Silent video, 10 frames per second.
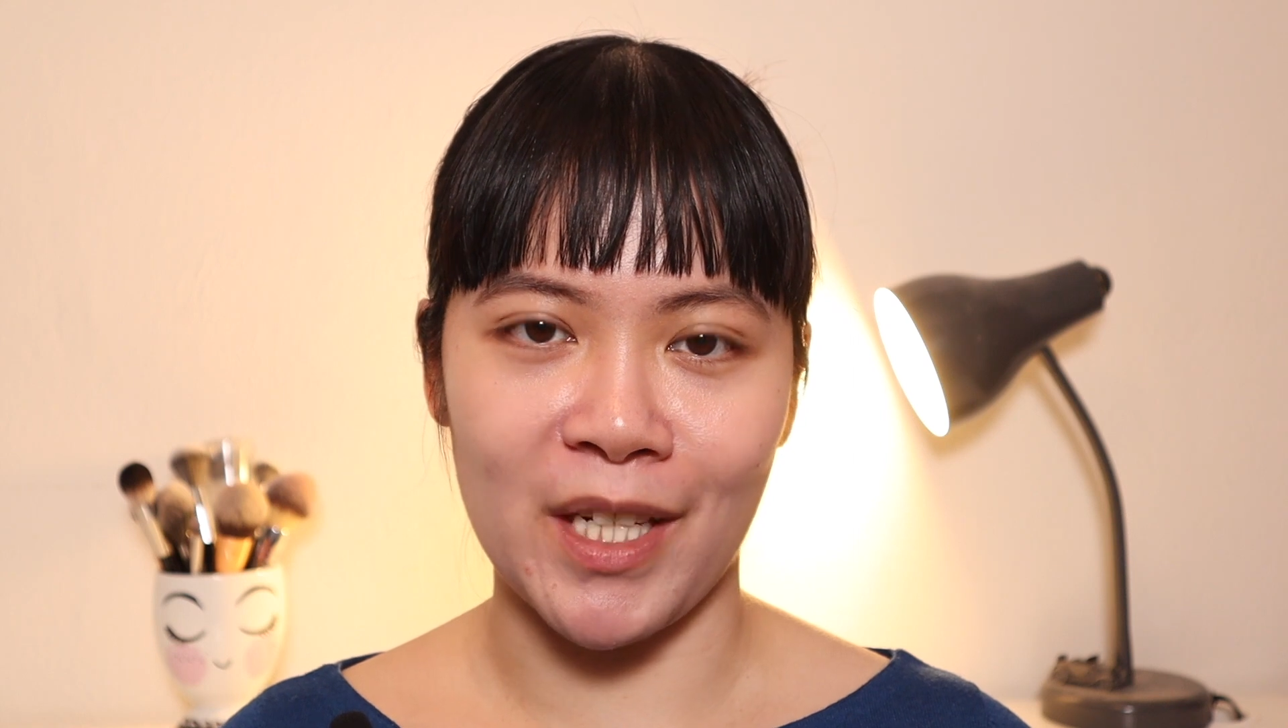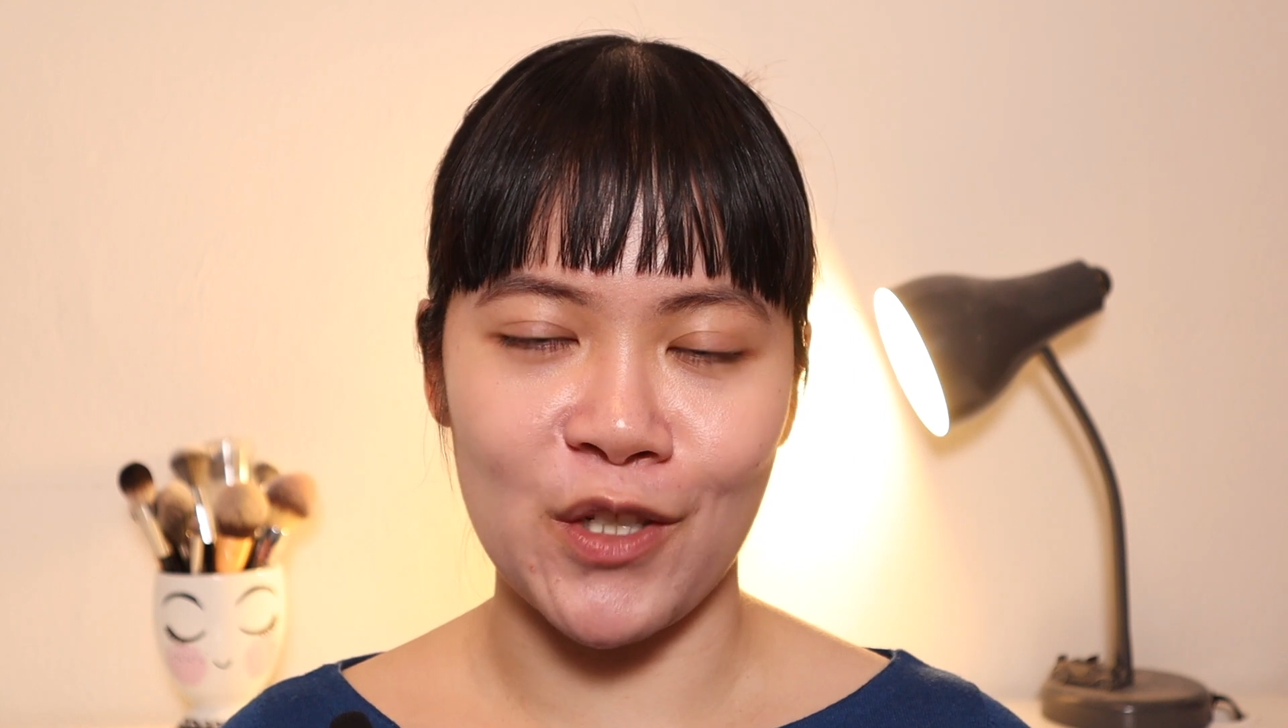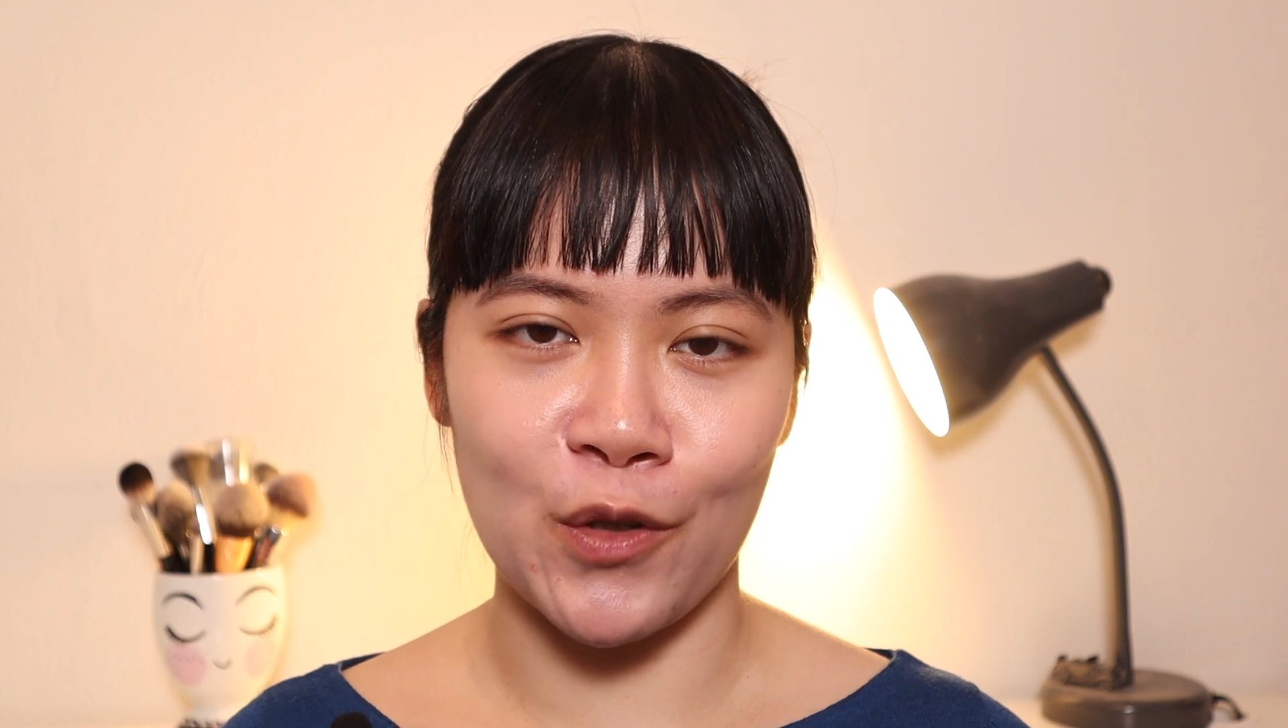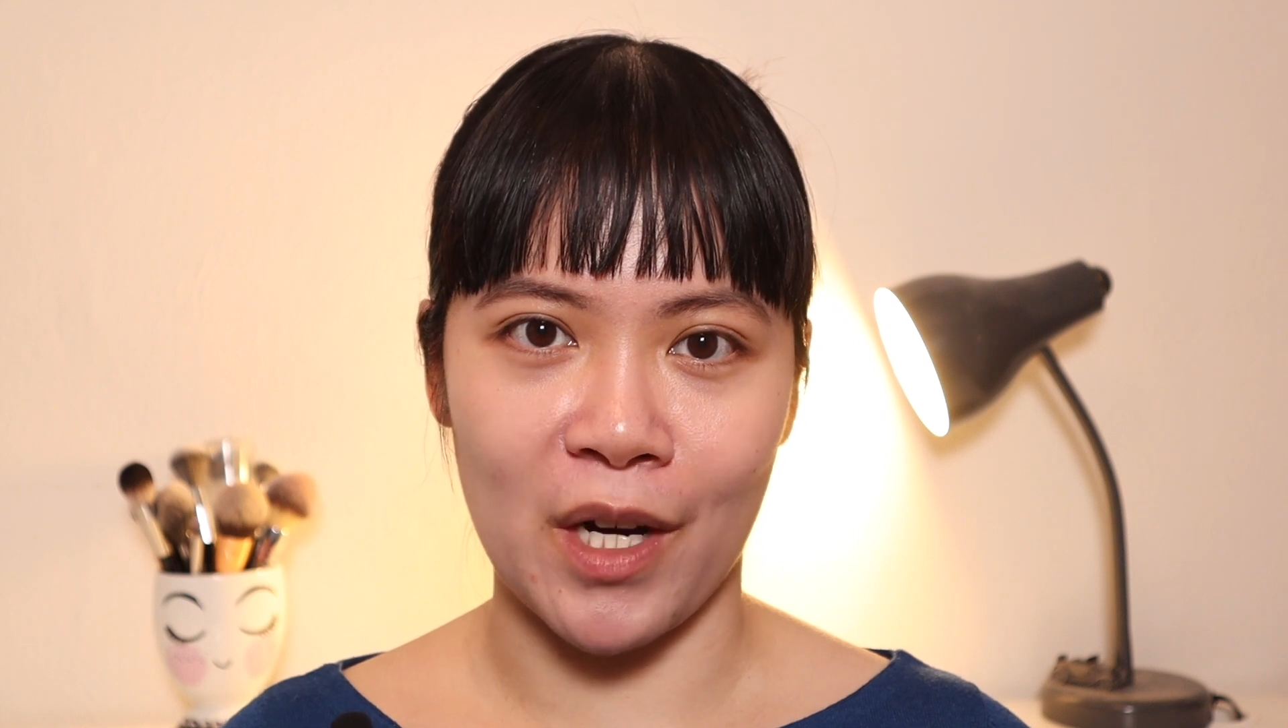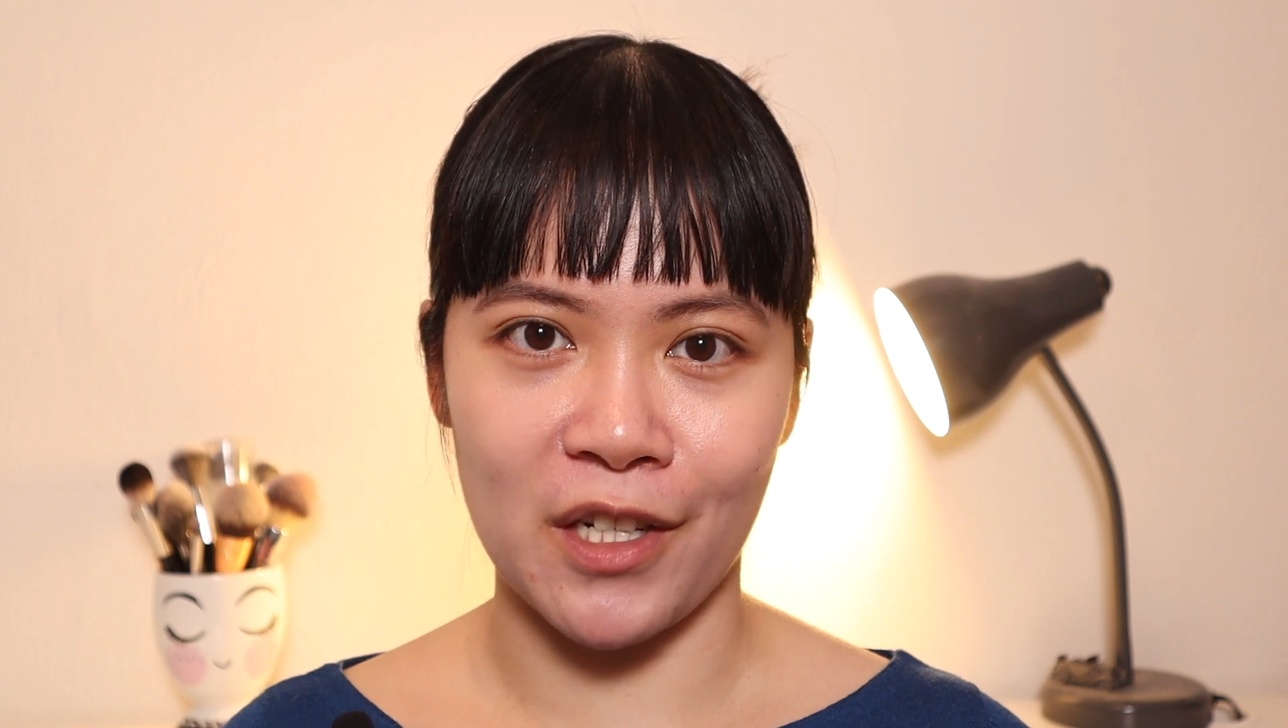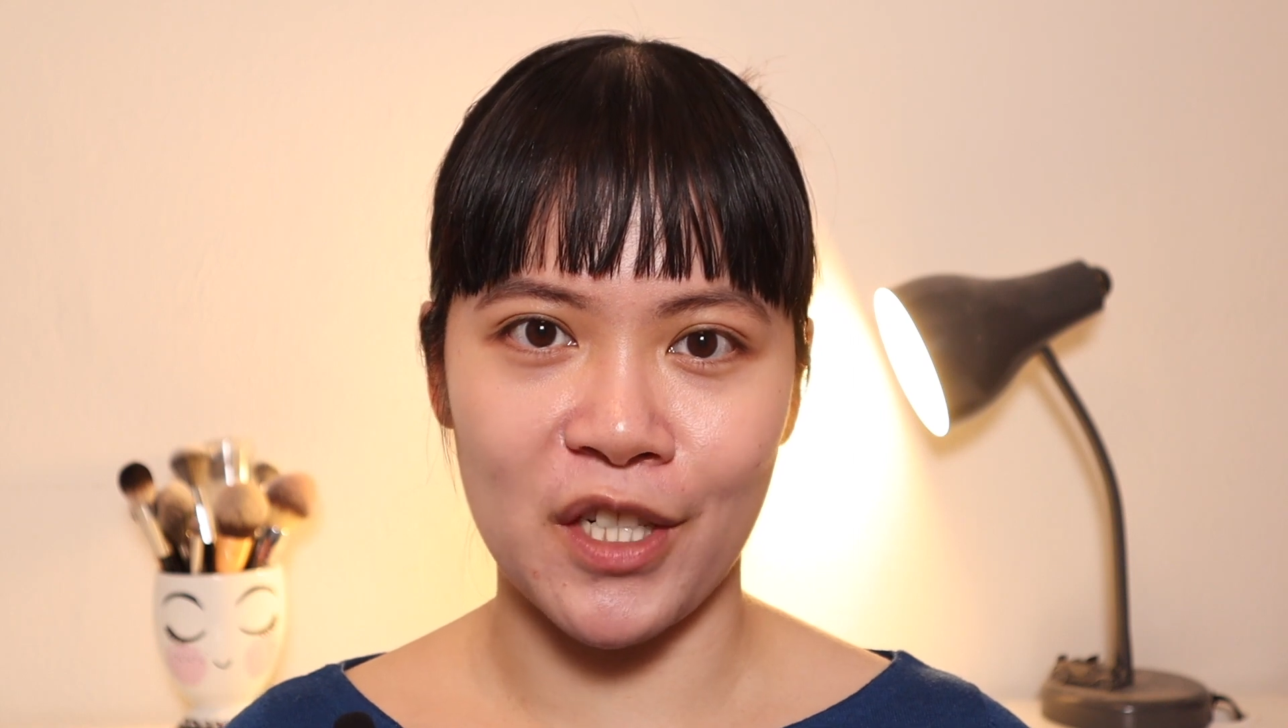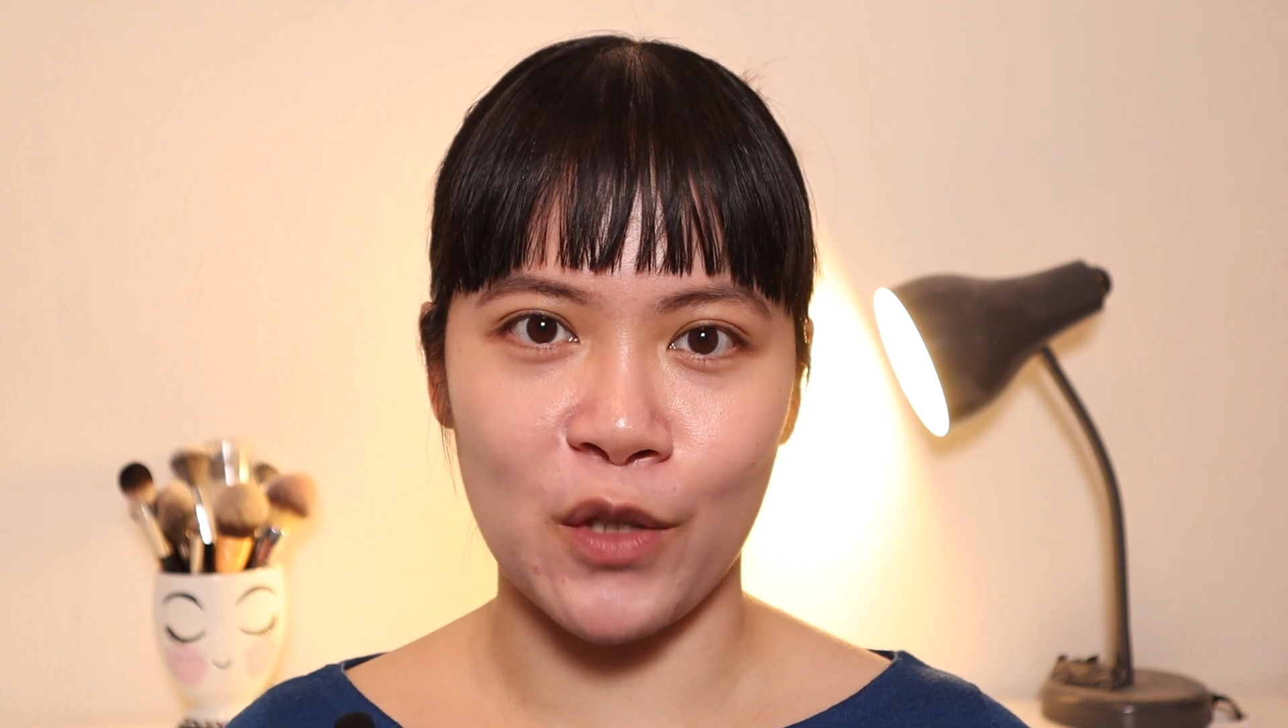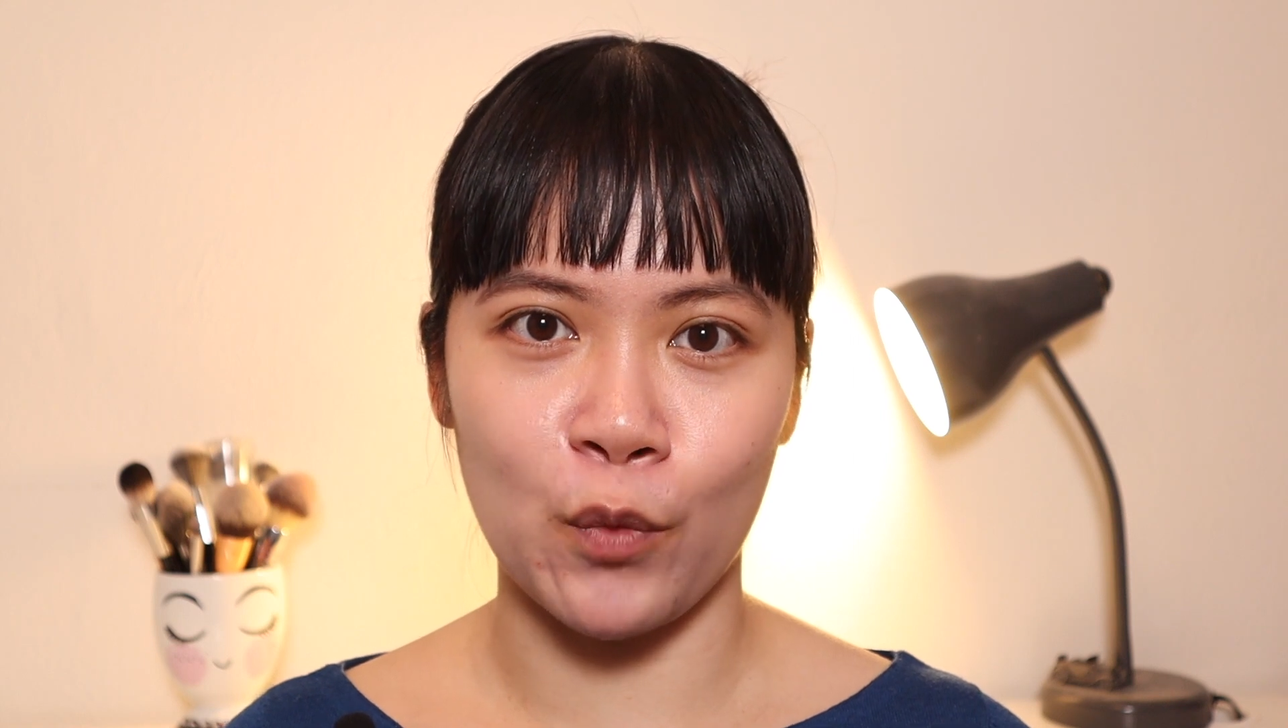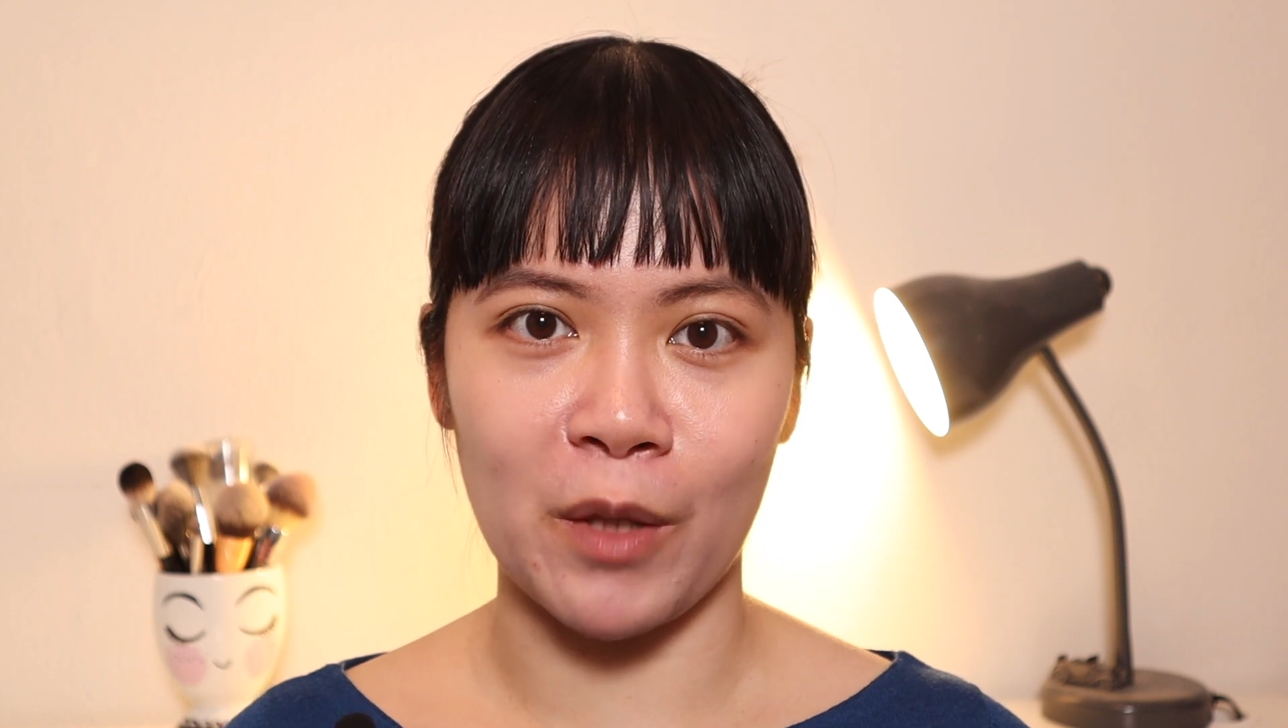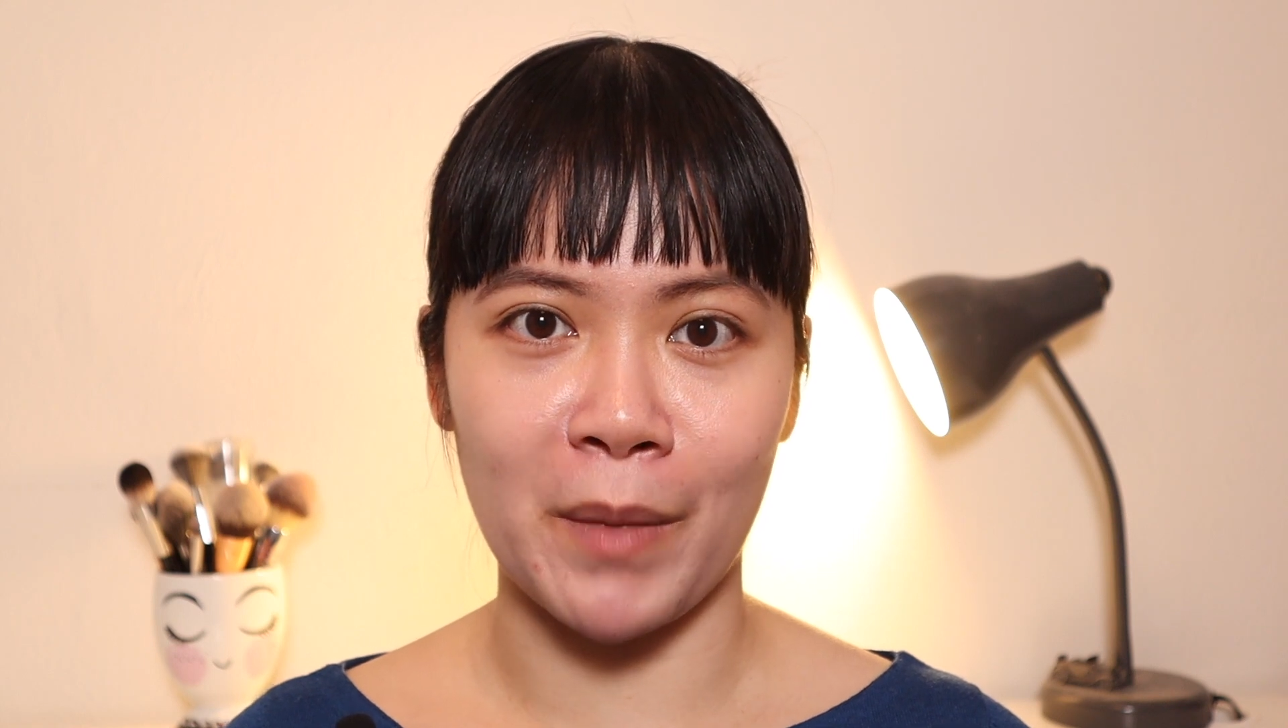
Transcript: introduction with